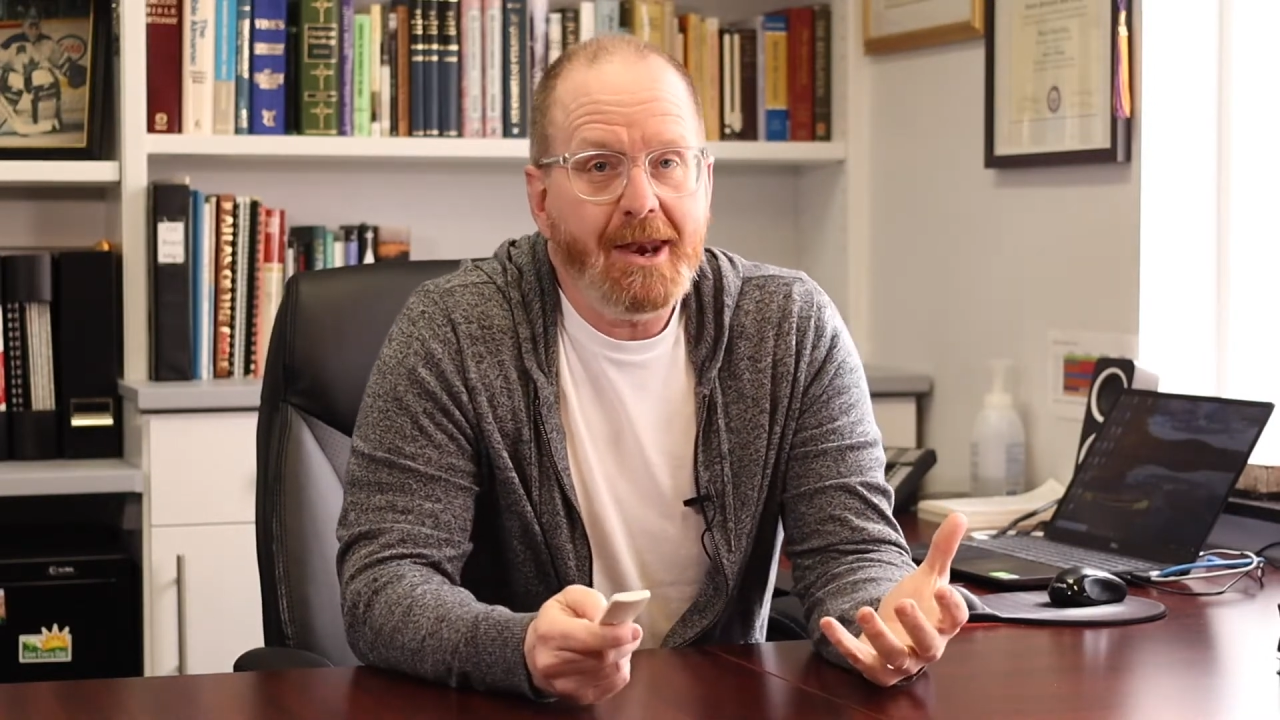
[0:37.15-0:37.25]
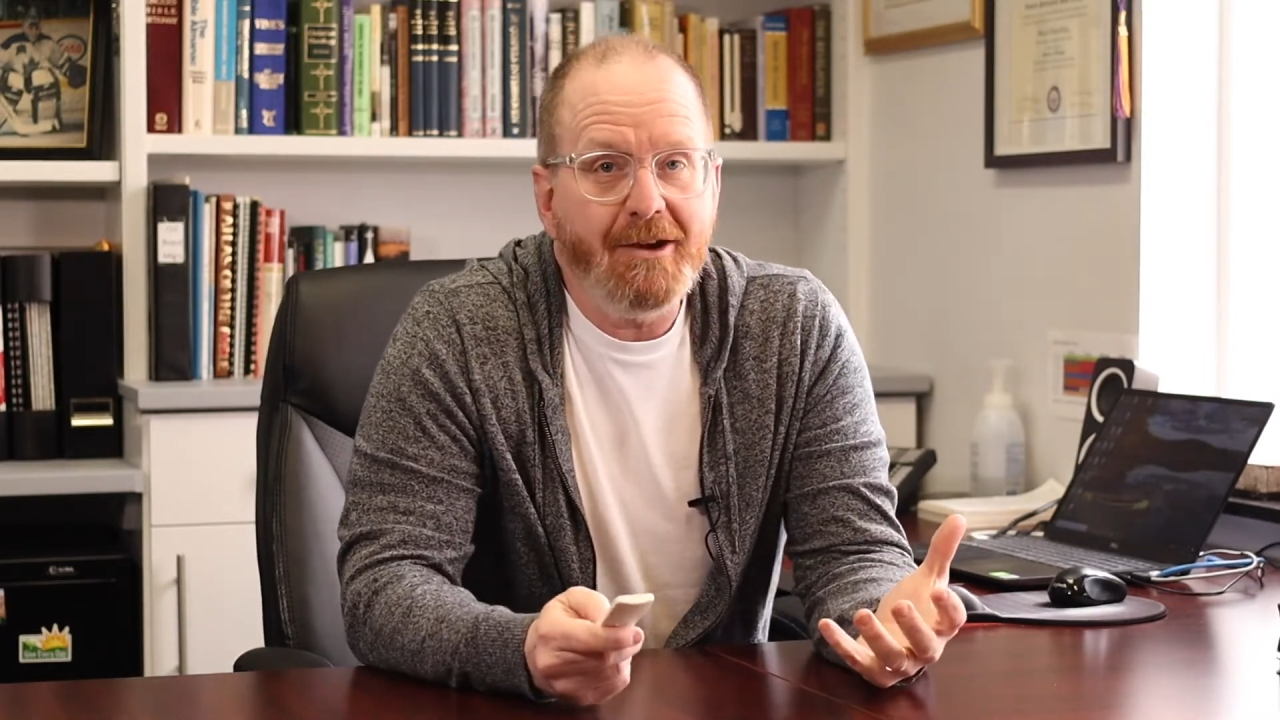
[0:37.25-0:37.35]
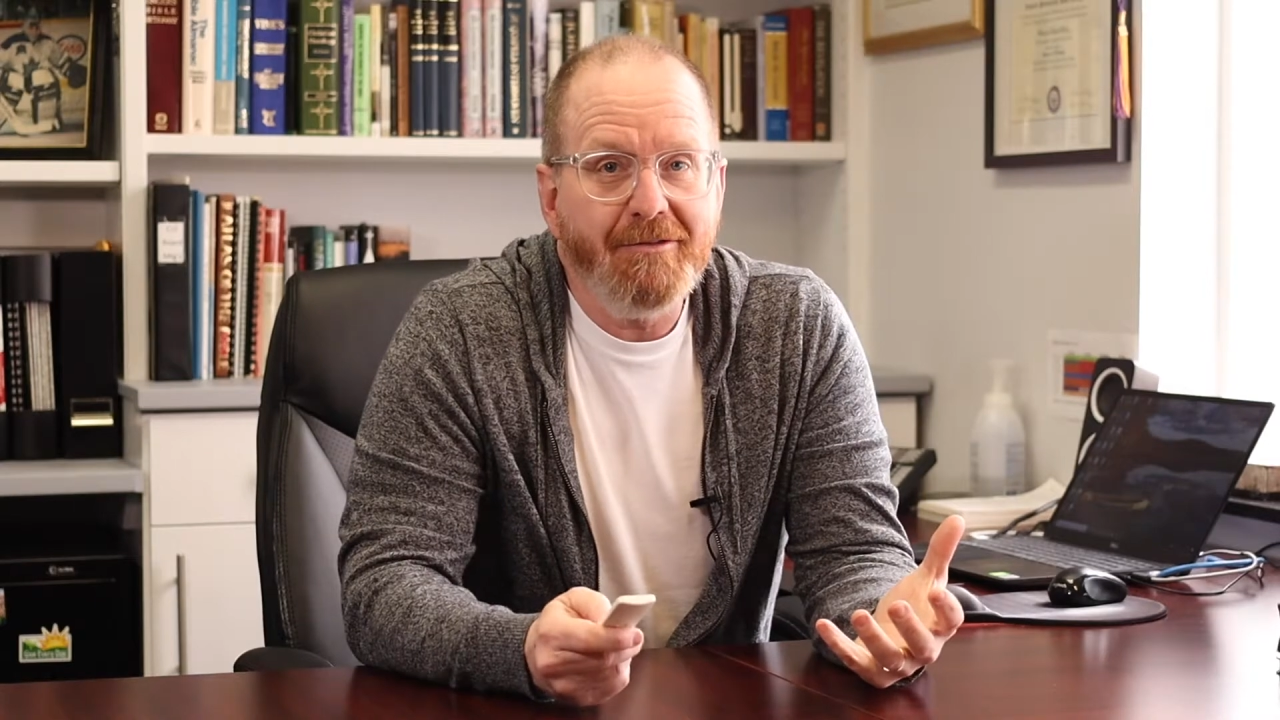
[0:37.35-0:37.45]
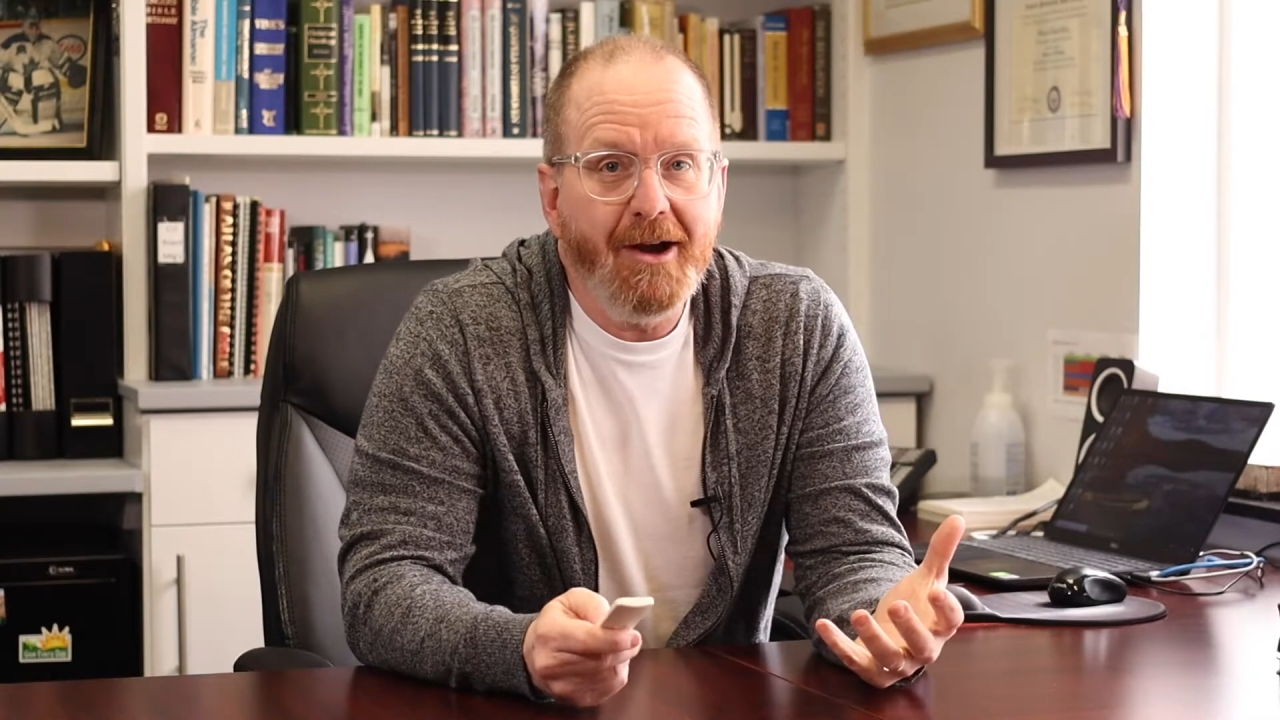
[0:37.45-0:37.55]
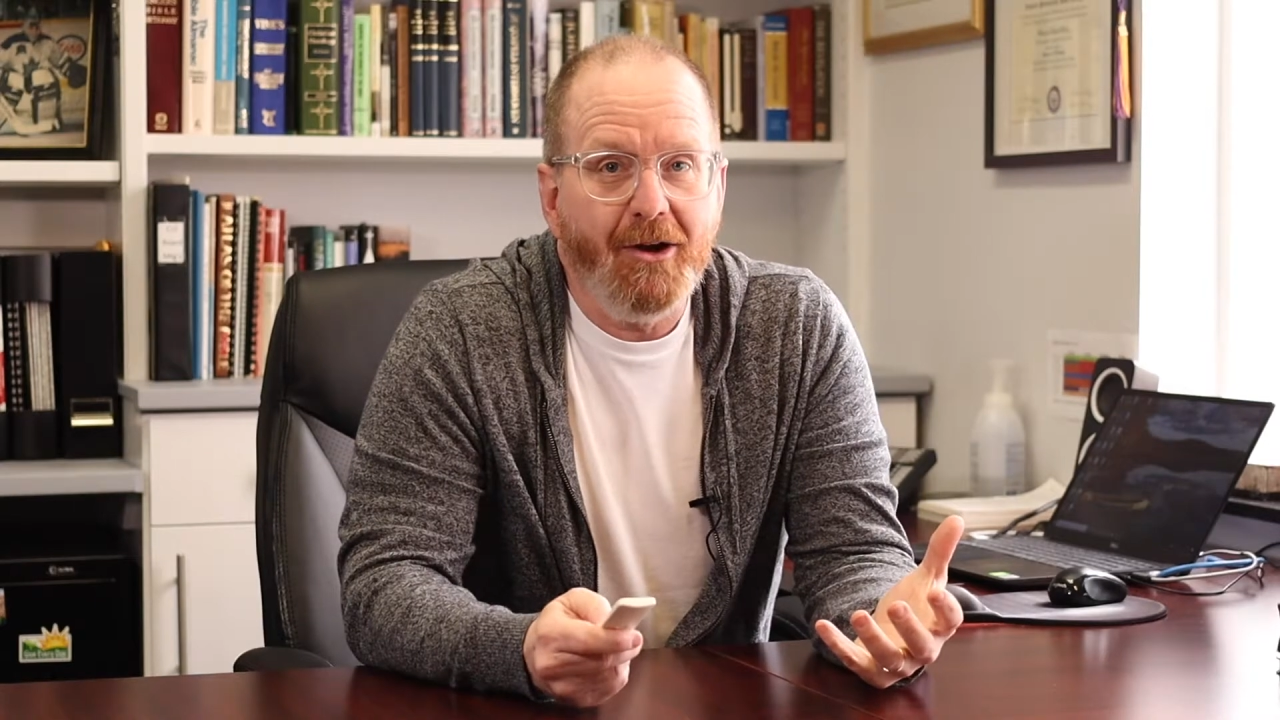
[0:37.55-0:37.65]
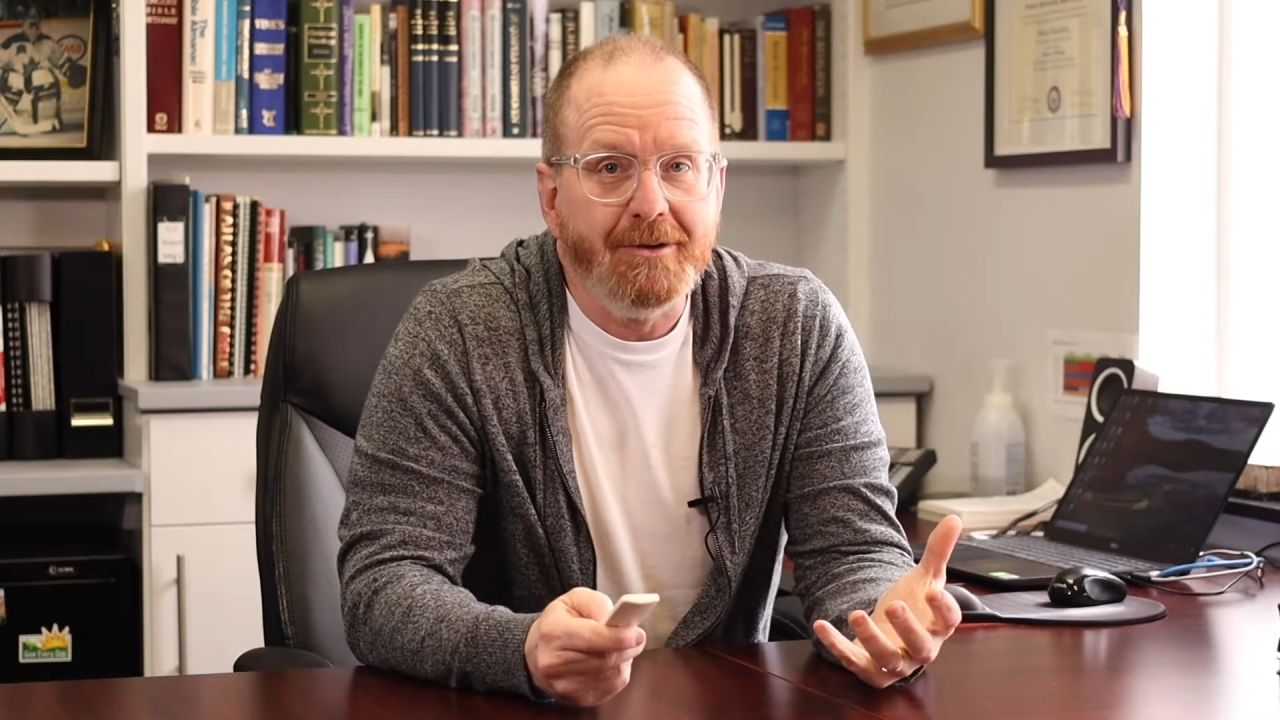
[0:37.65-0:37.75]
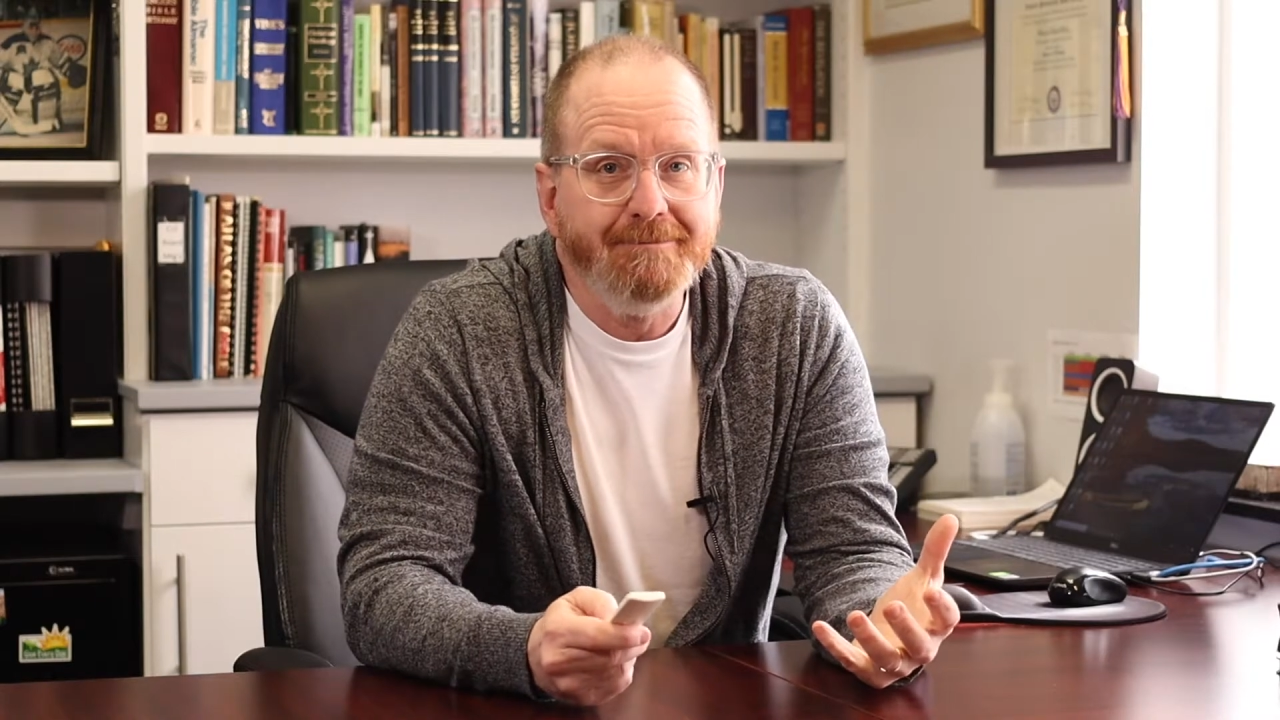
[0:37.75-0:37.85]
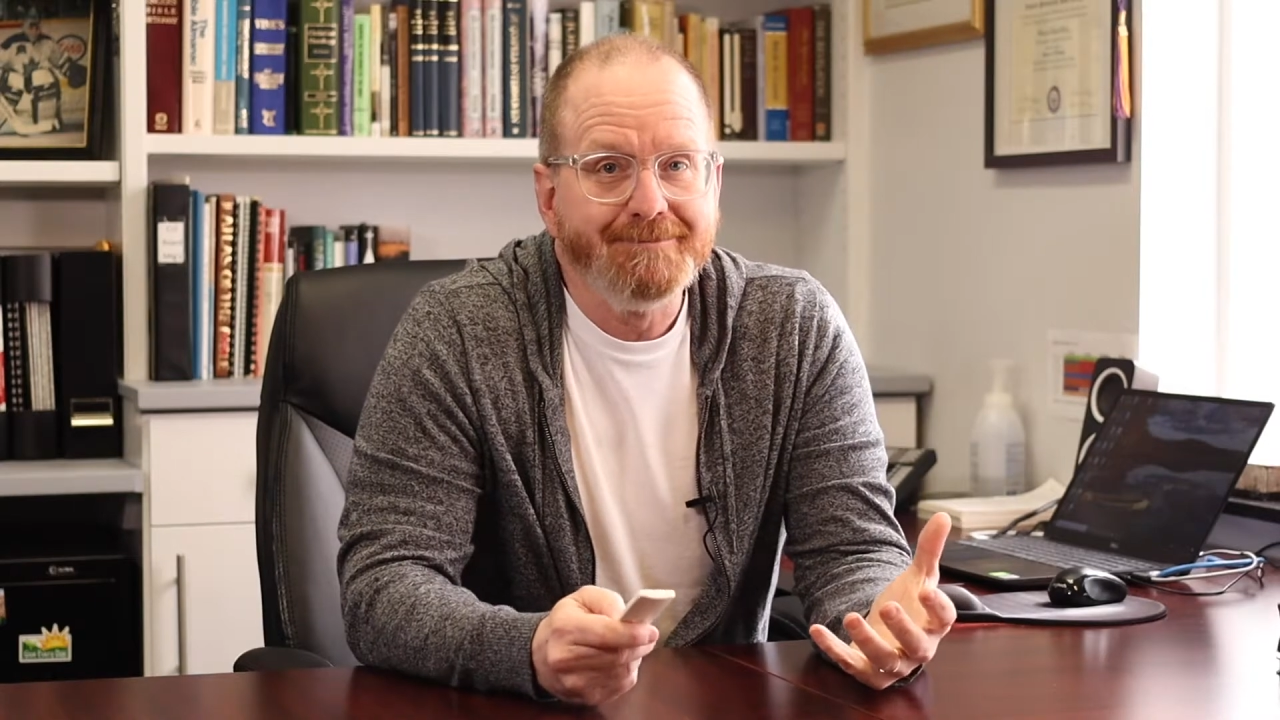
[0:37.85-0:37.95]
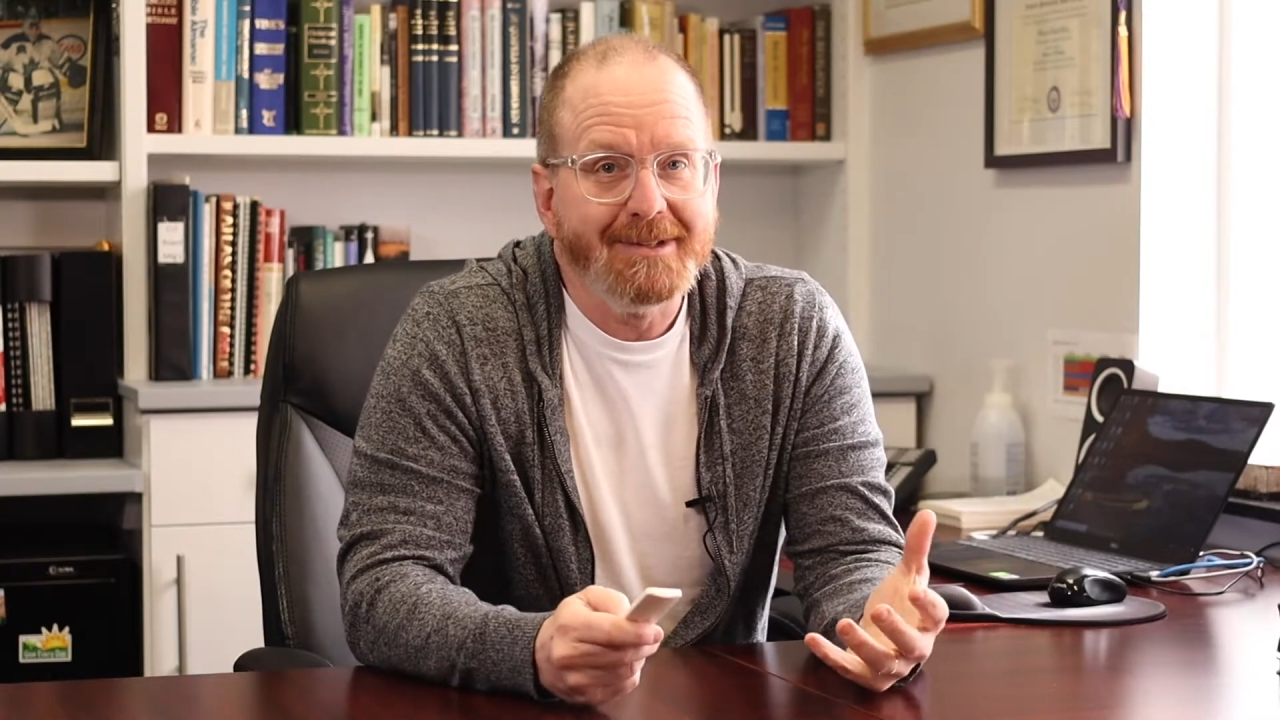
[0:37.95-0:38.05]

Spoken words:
NFL?